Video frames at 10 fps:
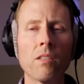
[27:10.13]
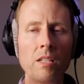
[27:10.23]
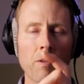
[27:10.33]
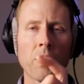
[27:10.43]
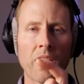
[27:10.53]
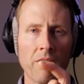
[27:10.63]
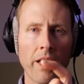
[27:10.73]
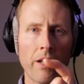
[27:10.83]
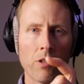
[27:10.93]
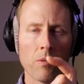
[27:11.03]
leaving plenty of
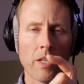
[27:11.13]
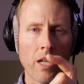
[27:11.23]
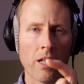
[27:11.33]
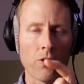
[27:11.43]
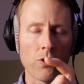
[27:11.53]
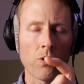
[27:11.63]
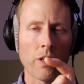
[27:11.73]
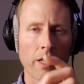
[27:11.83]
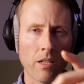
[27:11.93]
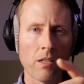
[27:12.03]
headroom and not
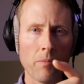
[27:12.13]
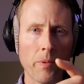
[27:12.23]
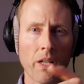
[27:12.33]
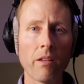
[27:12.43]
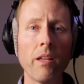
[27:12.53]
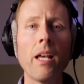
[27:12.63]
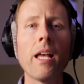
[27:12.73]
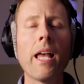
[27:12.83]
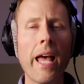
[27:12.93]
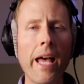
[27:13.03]
distorting and clipping,
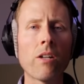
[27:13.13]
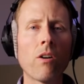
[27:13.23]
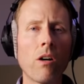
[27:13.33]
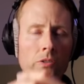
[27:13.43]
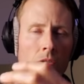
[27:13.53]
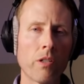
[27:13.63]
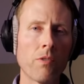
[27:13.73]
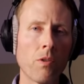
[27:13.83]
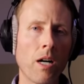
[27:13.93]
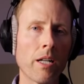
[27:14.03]
and also give
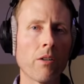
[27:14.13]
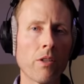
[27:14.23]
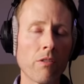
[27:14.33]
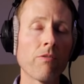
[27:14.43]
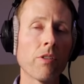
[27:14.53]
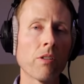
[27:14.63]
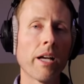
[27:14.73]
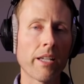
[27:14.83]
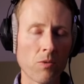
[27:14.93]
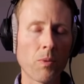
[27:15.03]
you audio that you feel
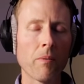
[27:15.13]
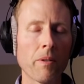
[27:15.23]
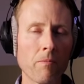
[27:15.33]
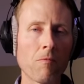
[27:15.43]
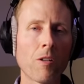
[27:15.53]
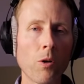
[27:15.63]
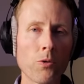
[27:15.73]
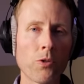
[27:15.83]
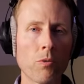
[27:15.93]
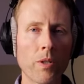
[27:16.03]
like is probably
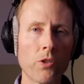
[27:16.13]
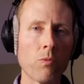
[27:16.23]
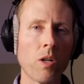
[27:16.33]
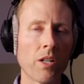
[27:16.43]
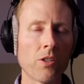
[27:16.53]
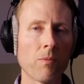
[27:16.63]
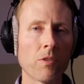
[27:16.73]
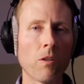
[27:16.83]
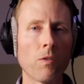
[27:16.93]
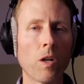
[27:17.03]
closer to what you want in
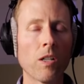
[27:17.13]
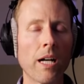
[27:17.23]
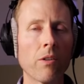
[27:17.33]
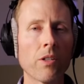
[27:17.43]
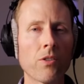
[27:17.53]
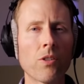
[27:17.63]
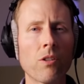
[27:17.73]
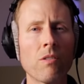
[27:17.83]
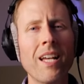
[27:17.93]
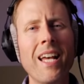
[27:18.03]
terms of overall loudness.
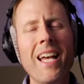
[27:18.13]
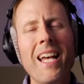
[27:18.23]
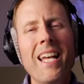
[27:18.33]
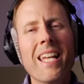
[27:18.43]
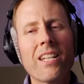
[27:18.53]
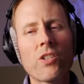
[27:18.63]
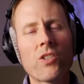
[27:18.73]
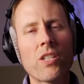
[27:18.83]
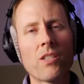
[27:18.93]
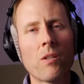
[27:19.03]
So it
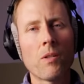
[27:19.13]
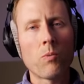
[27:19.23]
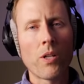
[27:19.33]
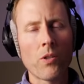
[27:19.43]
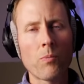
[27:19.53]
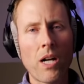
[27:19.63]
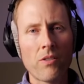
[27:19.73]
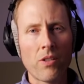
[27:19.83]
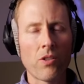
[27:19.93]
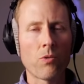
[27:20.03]
just, it's a, it's one of those
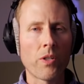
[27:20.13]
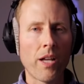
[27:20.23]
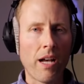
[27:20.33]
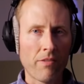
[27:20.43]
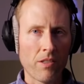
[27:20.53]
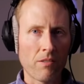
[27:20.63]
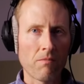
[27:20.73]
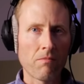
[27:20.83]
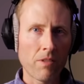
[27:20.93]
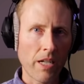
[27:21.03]
processes where you have to
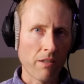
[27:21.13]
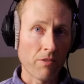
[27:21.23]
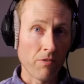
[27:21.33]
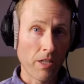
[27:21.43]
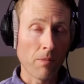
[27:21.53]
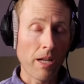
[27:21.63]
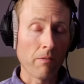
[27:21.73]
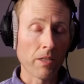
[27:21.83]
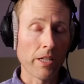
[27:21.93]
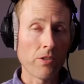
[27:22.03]
kind of develop
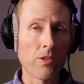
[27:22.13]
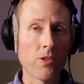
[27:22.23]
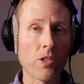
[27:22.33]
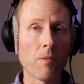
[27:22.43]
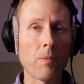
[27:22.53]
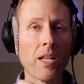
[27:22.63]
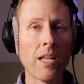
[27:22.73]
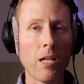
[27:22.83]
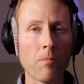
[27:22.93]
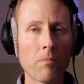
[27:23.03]
that relationship and
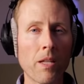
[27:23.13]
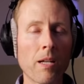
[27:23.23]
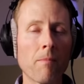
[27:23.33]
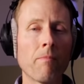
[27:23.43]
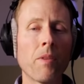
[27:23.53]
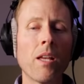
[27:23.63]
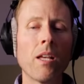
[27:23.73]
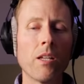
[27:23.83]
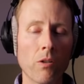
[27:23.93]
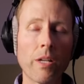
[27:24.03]
help them,
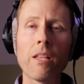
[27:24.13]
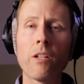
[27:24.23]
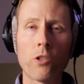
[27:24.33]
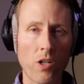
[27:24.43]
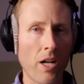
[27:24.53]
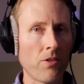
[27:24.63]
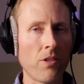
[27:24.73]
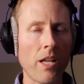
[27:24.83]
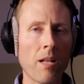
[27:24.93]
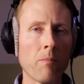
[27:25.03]
you know, gain their
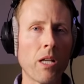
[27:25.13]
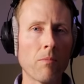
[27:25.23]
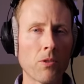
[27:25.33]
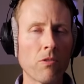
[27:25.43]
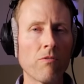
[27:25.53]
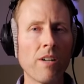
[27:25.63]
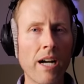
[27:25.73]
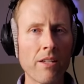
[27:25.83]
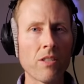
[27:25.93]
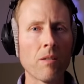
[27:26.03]
trust and be able to
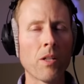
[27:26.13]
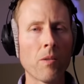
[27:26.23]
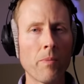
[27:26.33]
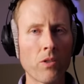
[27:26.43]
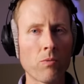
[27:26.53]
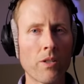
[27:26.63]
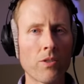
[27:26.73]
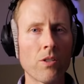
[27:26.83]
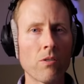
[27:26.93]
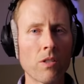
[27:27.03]
advise them on the best ways
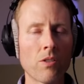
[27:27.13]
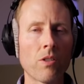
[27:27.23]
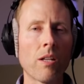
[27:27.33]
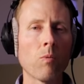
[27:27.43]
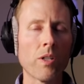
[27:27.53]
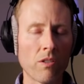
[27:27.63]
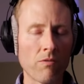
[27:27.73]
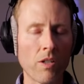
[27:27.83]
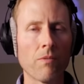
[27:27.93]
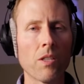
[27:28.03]
to do this and what's
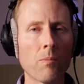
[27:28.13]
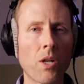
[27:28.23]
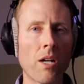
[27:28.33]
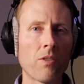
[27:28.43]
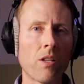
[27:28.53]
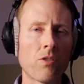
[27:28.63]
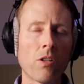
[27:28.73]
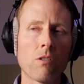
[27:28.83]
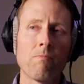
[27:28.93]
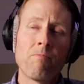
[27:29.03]
involved in the process.
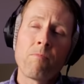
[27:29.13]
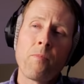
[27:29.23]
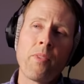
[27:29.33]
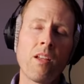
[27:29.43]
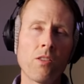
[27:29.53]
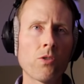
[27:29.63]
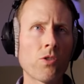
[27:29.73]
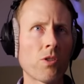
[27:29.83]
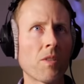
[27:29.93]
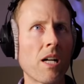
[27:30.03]
So those
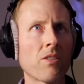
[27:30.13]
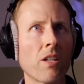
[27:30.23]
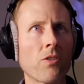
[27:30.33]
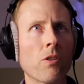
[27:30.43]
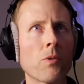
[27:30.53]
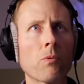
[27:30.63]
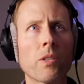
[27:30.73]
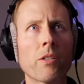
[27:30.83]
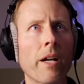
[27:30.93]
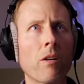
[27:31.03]
are some thoughts there. So it was a
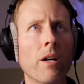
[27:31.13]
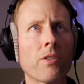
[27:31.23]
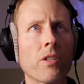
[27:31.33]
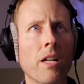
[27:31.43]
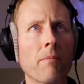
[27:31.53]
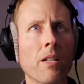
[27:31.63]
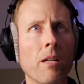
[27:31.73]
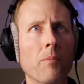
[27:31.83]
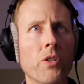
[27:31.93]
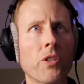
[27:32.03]
really great question, and
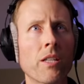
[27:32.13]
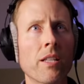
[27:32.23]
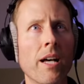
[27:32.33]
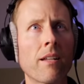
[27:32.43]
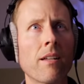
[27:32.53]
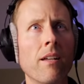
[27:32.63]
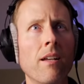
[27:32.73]
I appreciate that.